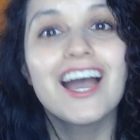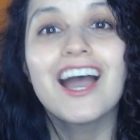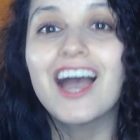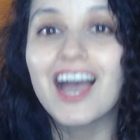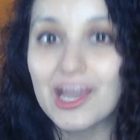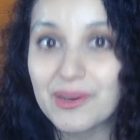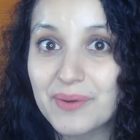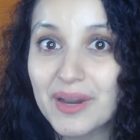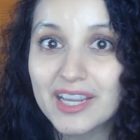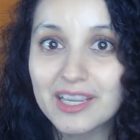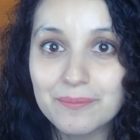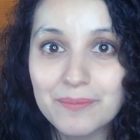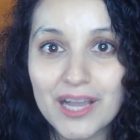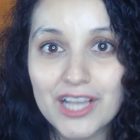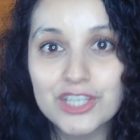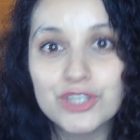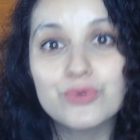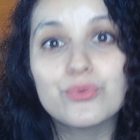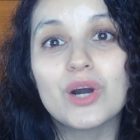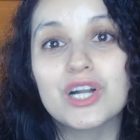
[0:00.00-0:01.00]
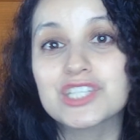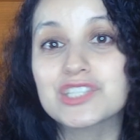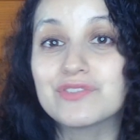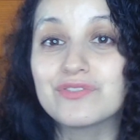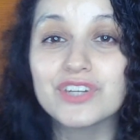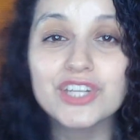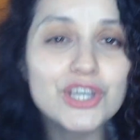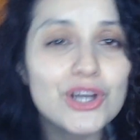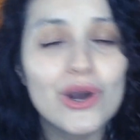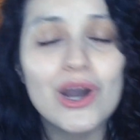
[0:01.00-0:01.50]
I recommend you watch a
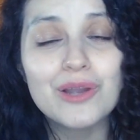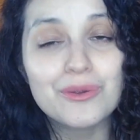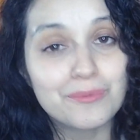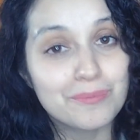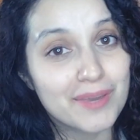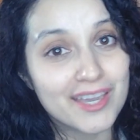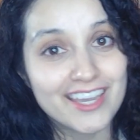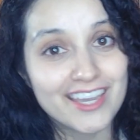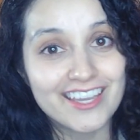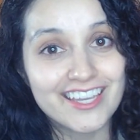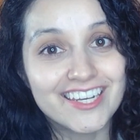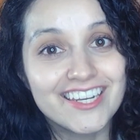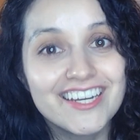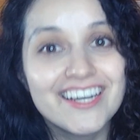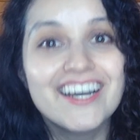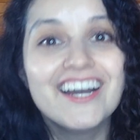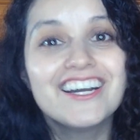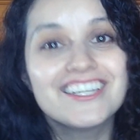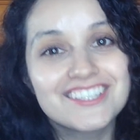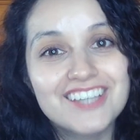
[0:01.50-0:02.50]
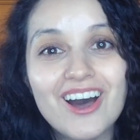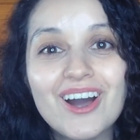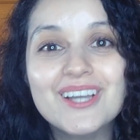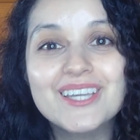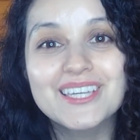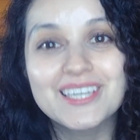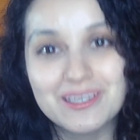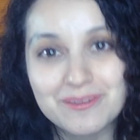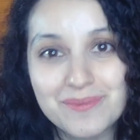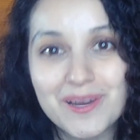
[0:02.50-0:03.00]
video I made
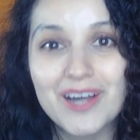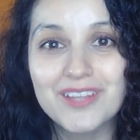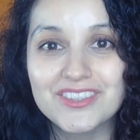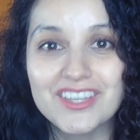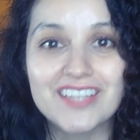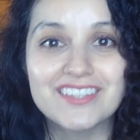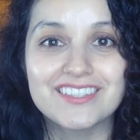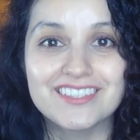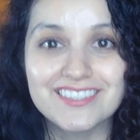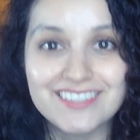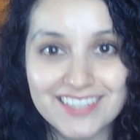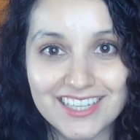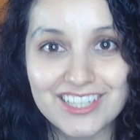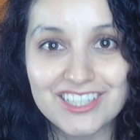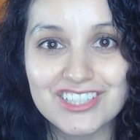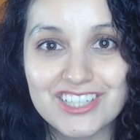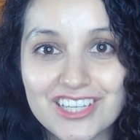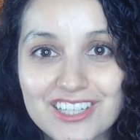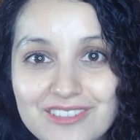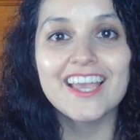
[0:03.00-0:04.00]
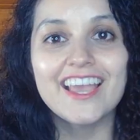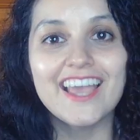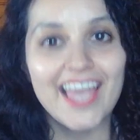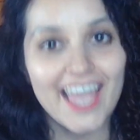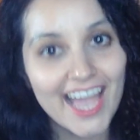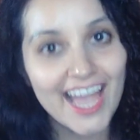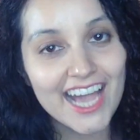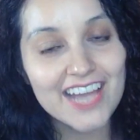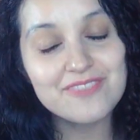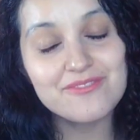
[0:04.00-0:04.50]
talking about that distinction.
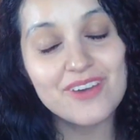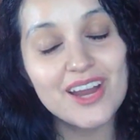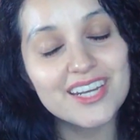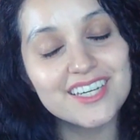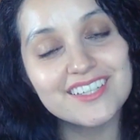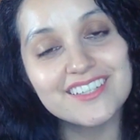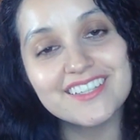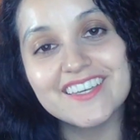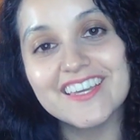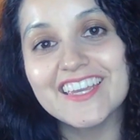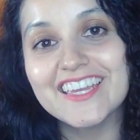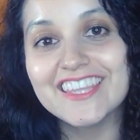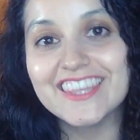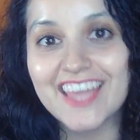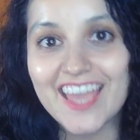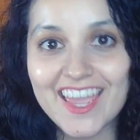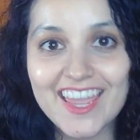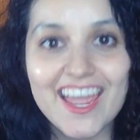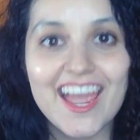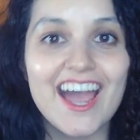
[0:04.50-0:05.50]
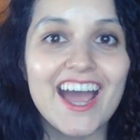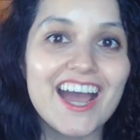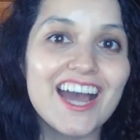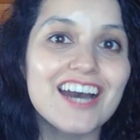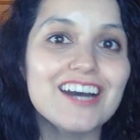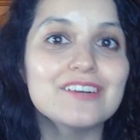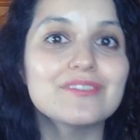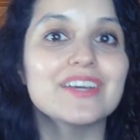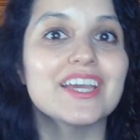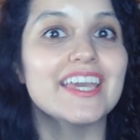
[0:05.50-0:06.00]
And finally, they
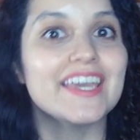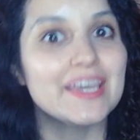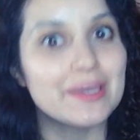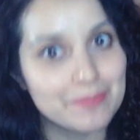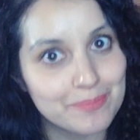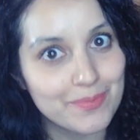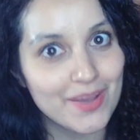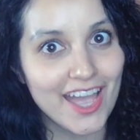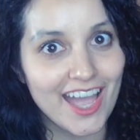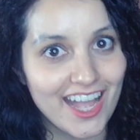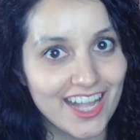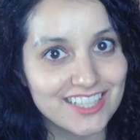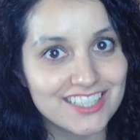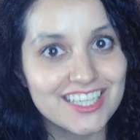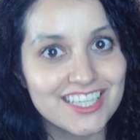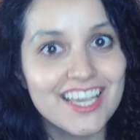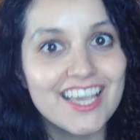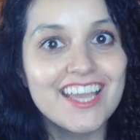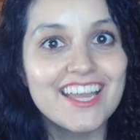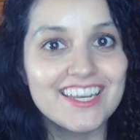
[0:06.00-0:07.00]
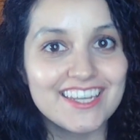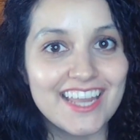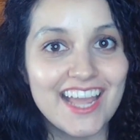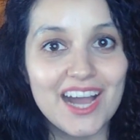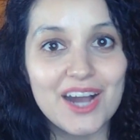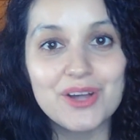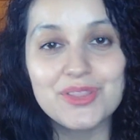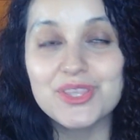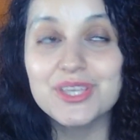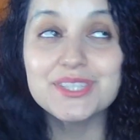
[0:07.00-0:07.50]
have impact.
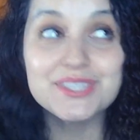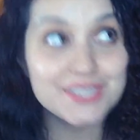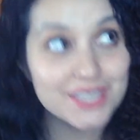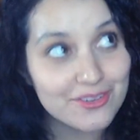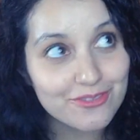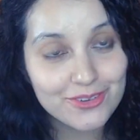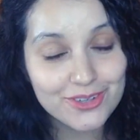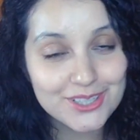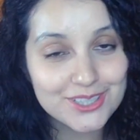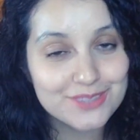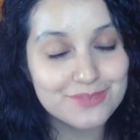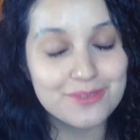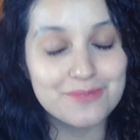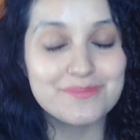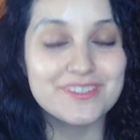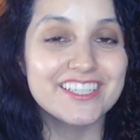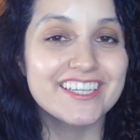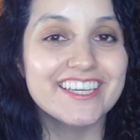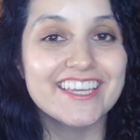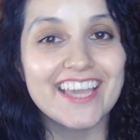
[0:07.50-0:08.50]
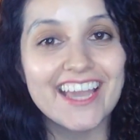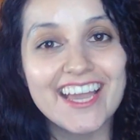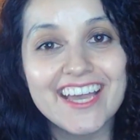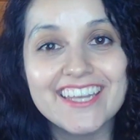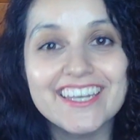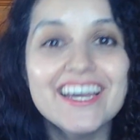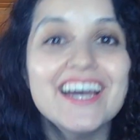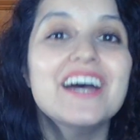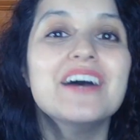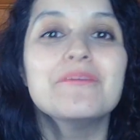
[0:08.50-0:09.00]
Now, this differs from me
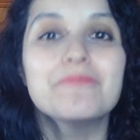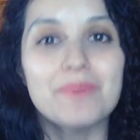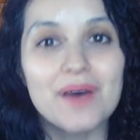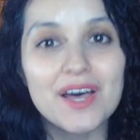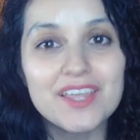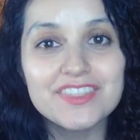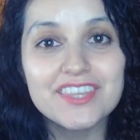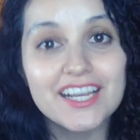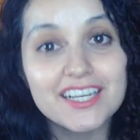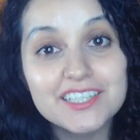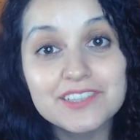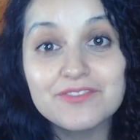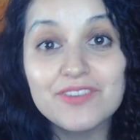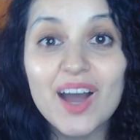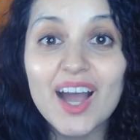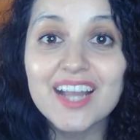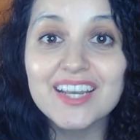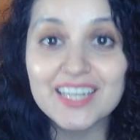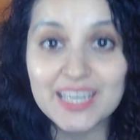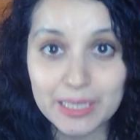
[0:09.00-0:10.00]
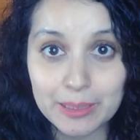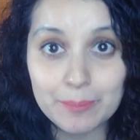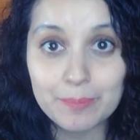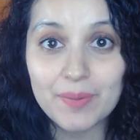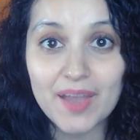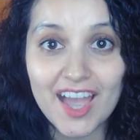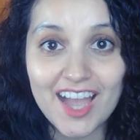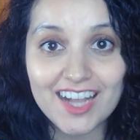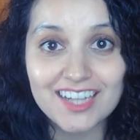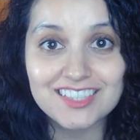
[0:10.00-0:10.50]
again, but they define
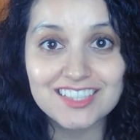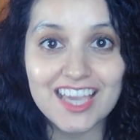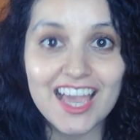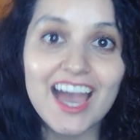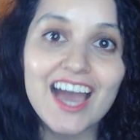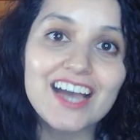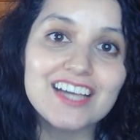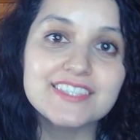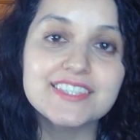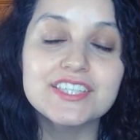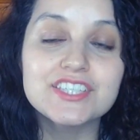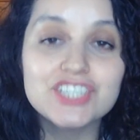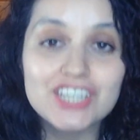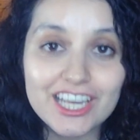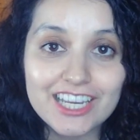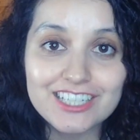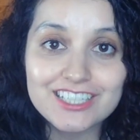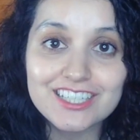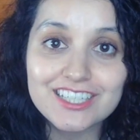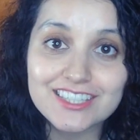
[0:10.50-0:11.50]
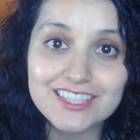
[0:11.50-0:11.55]
impact as the changes